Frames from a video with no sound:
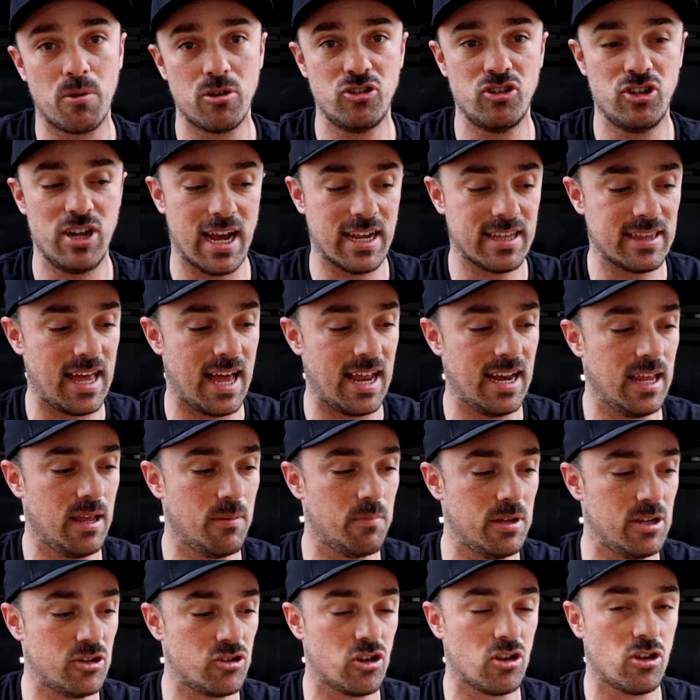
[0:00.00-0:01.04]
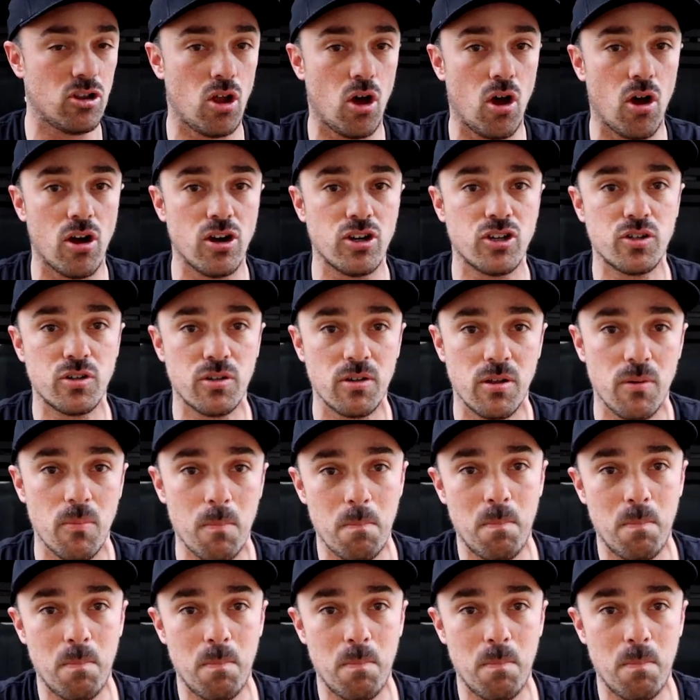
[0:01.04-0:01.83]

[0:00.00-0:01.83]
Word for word: project that image large.